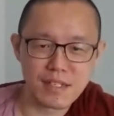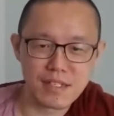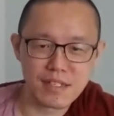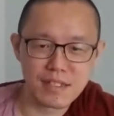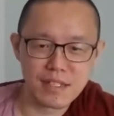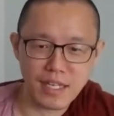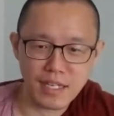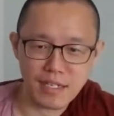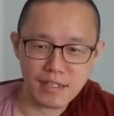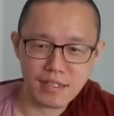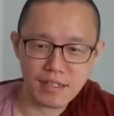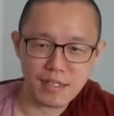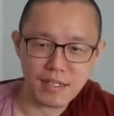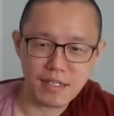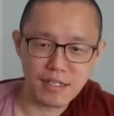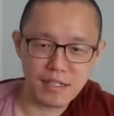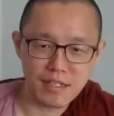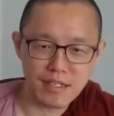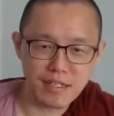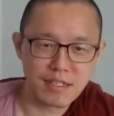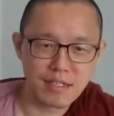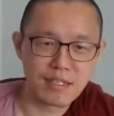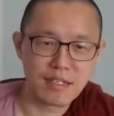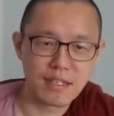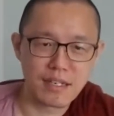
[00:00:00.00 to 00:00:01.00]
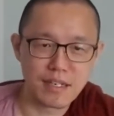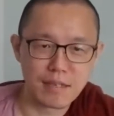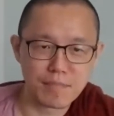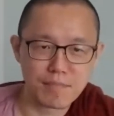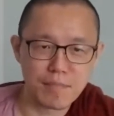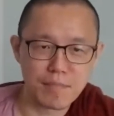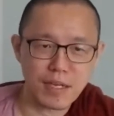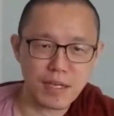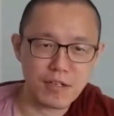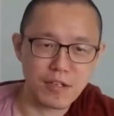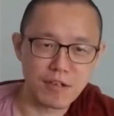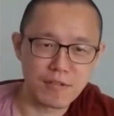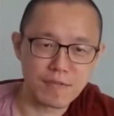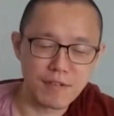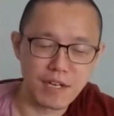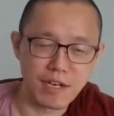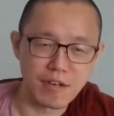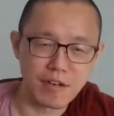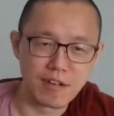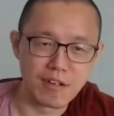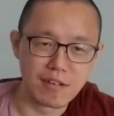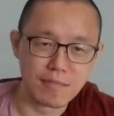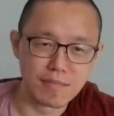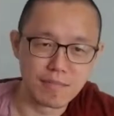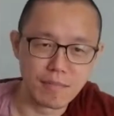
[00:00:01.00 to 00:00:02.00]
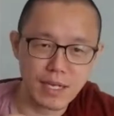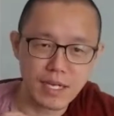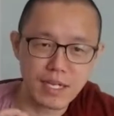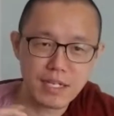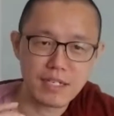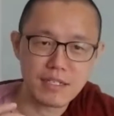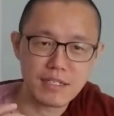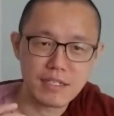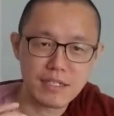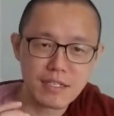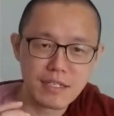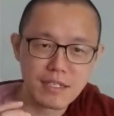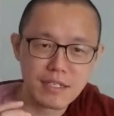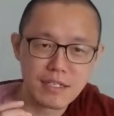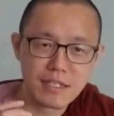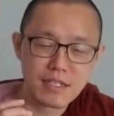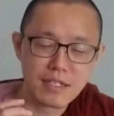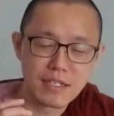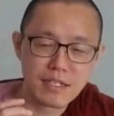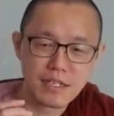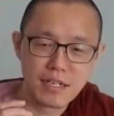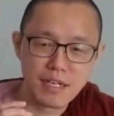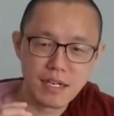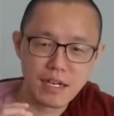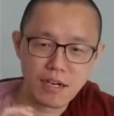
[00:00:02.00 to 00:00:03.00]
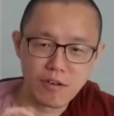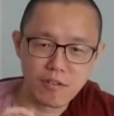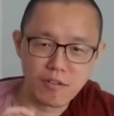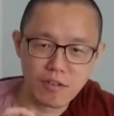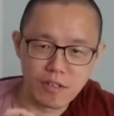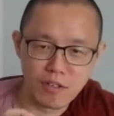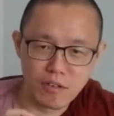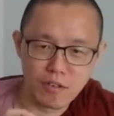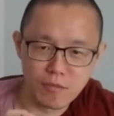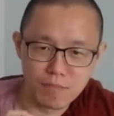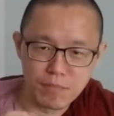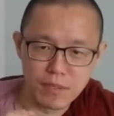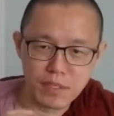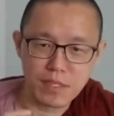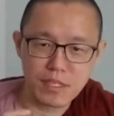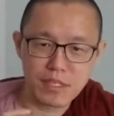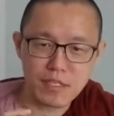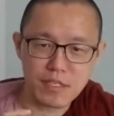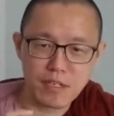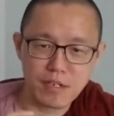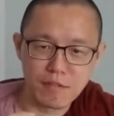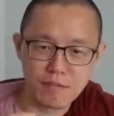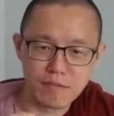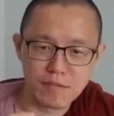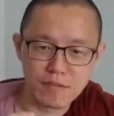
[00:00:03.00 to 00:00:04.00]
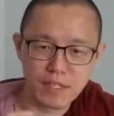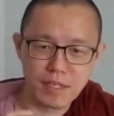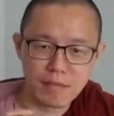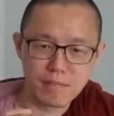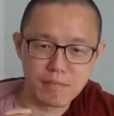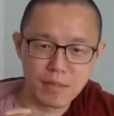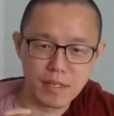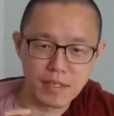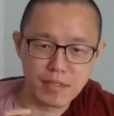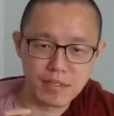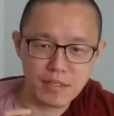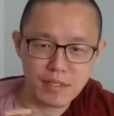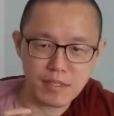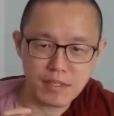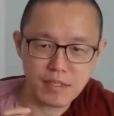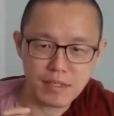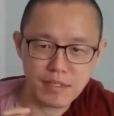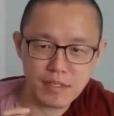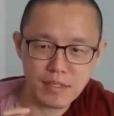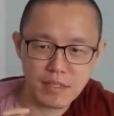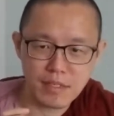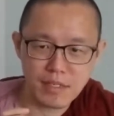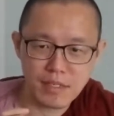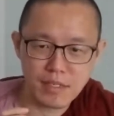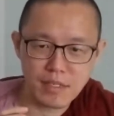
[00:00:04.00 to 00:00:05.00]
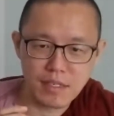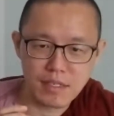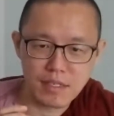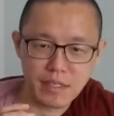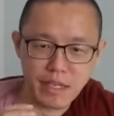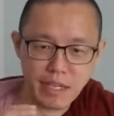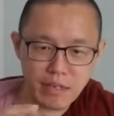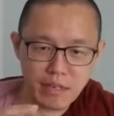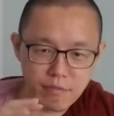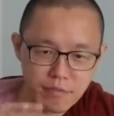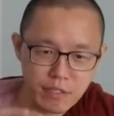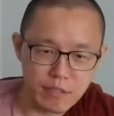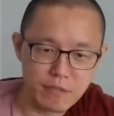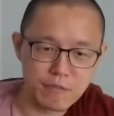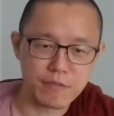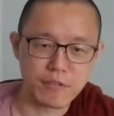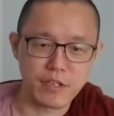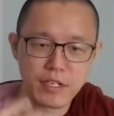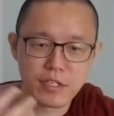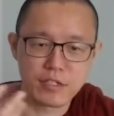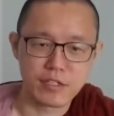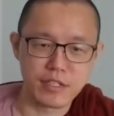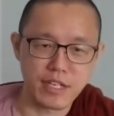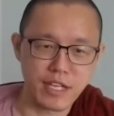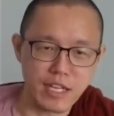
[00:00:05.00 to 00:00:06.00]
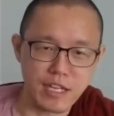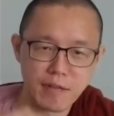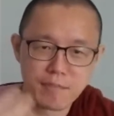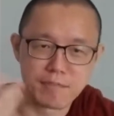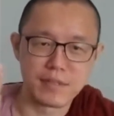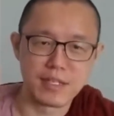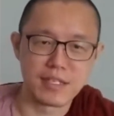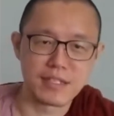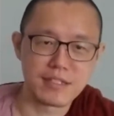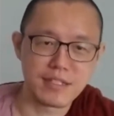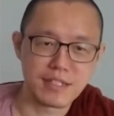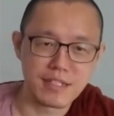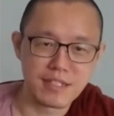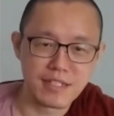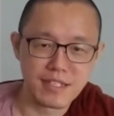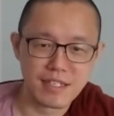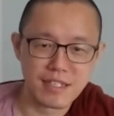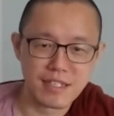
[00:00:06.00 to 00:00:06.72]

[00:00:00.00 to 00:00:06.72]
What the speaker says: then a part of our mind, our opinion of that person get refreshed, get updated.